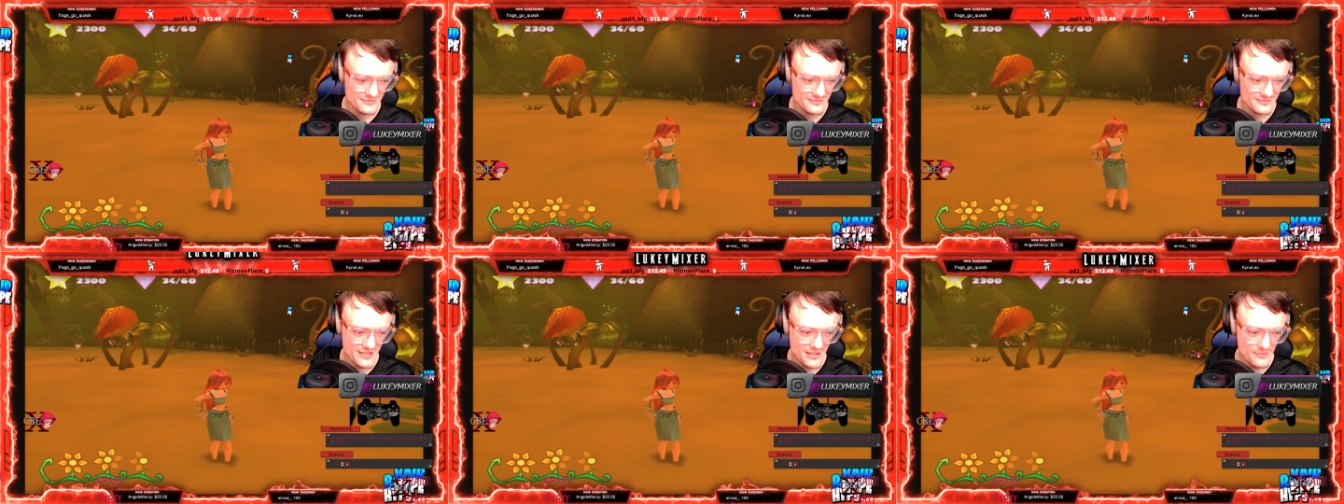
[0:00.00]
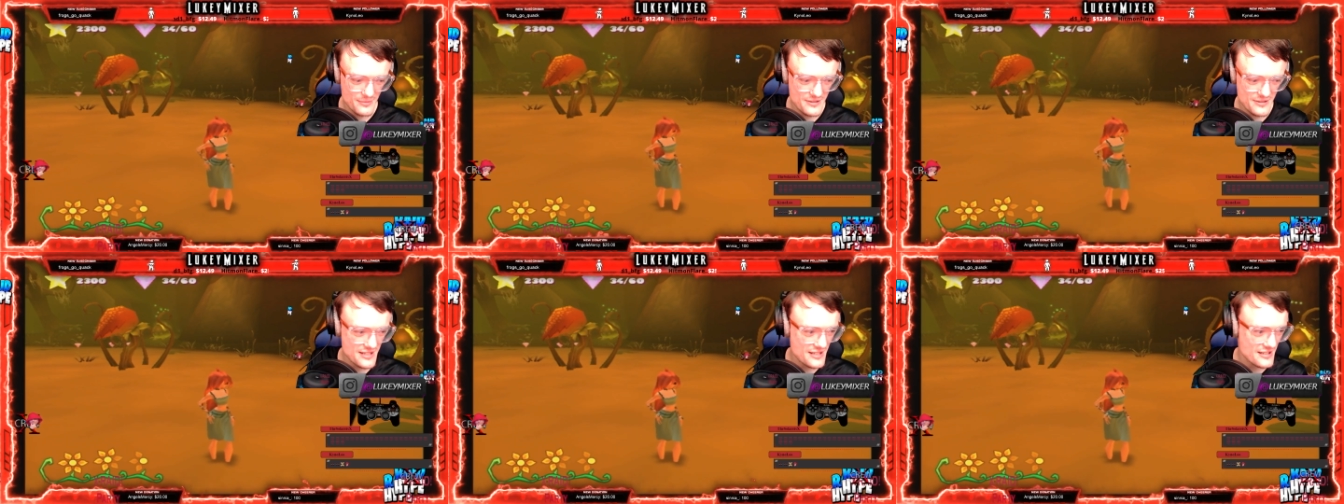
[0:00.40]
Man, I
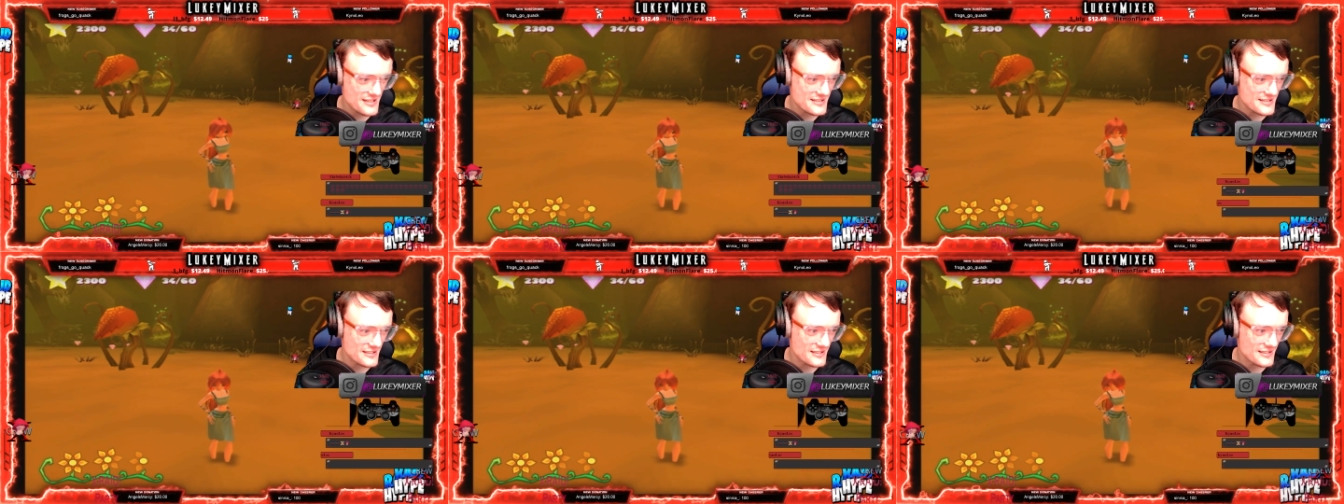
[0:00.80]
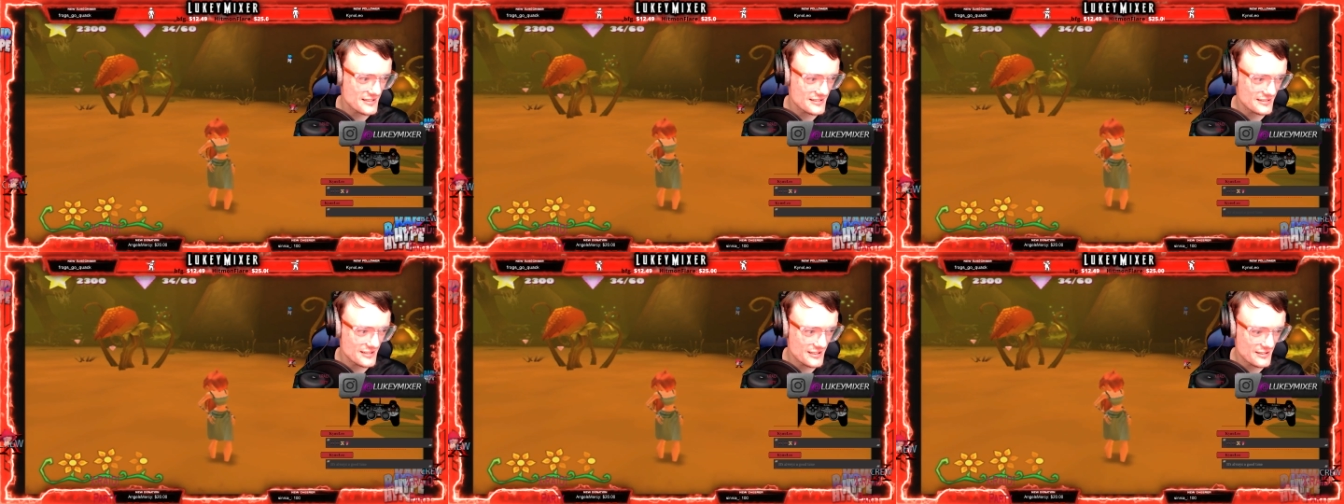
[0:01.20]
appreciate you guys a lot,
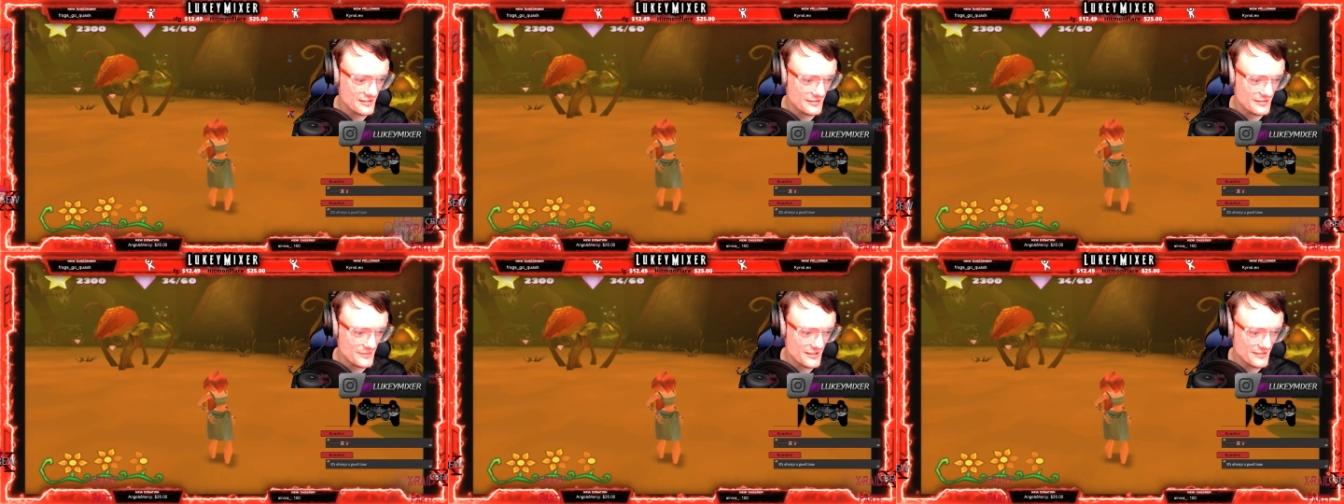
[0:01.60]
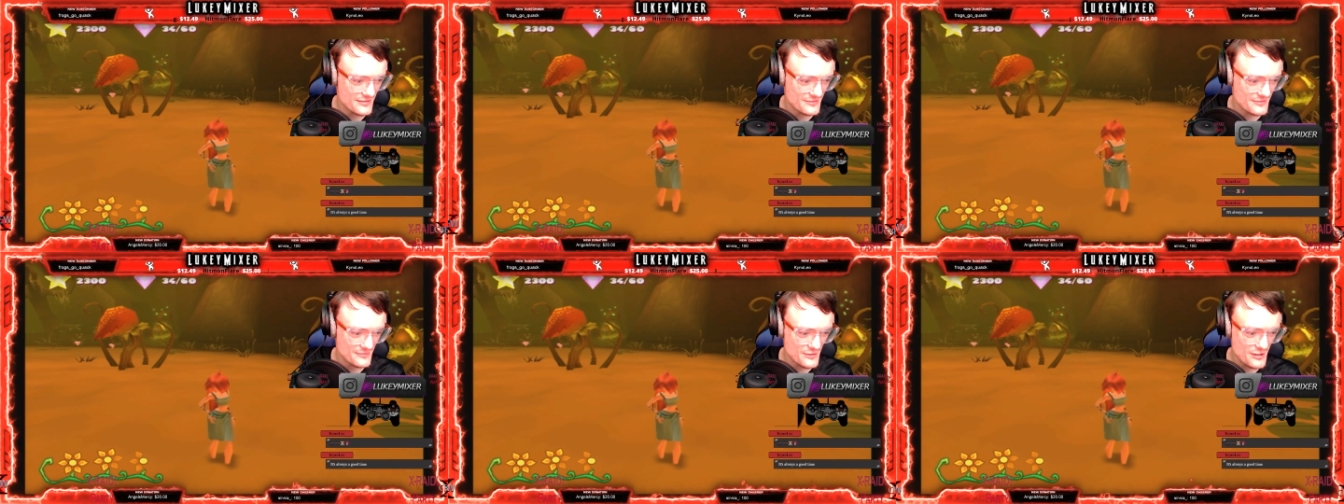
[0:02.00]
though.
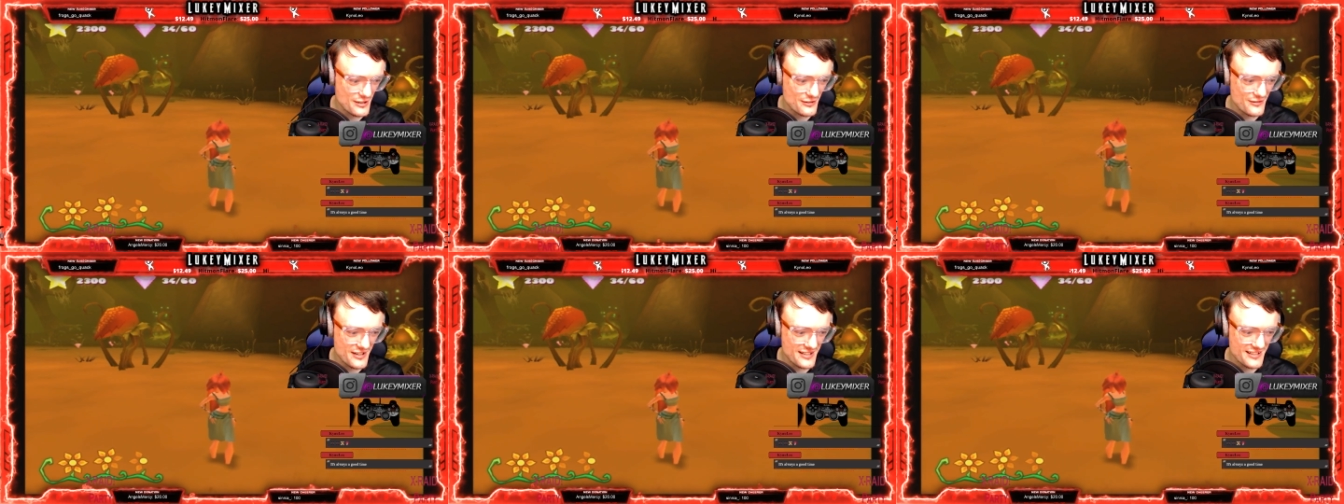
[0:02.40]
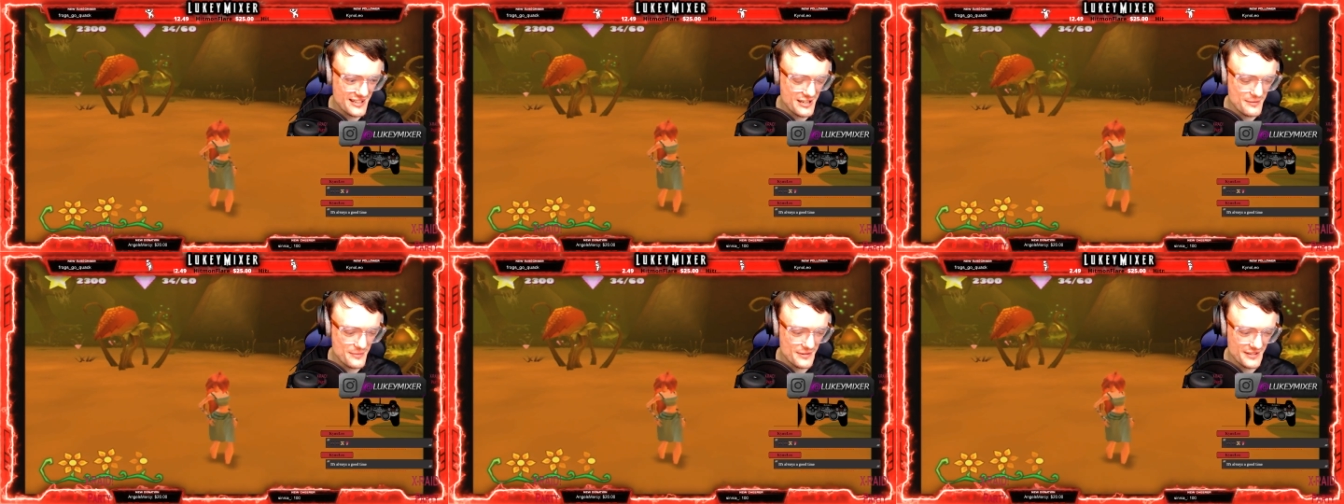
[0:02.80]
Man, you could have rated
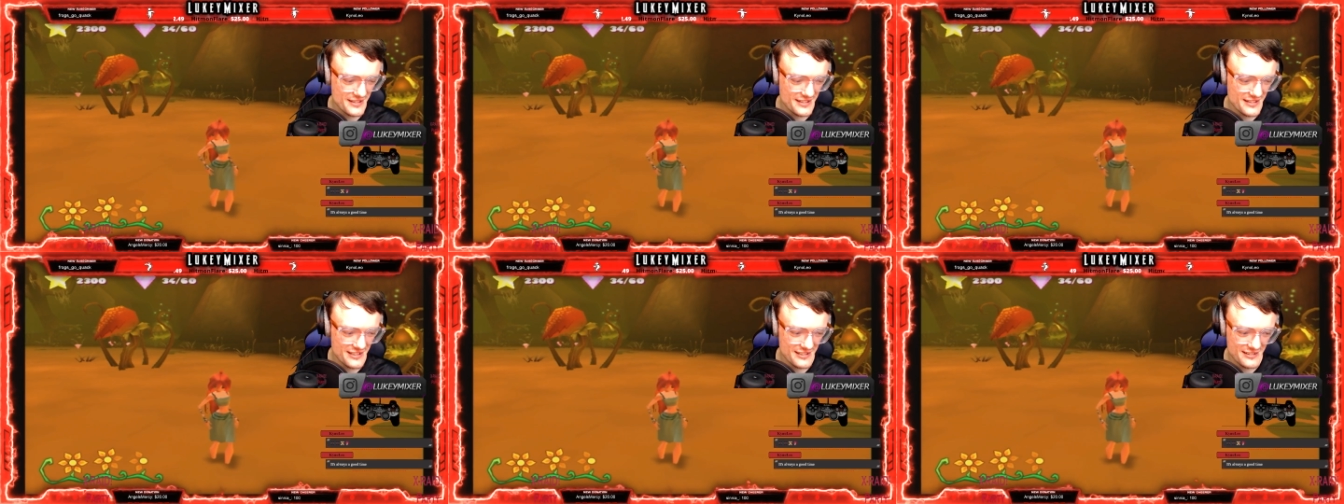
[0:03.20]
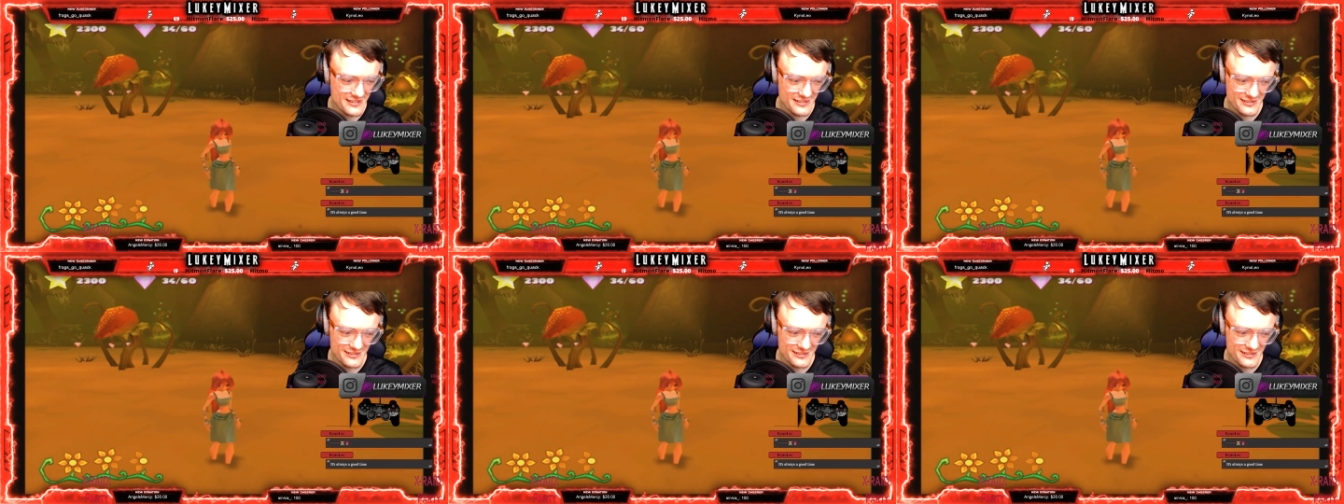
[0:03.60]
anybody, though.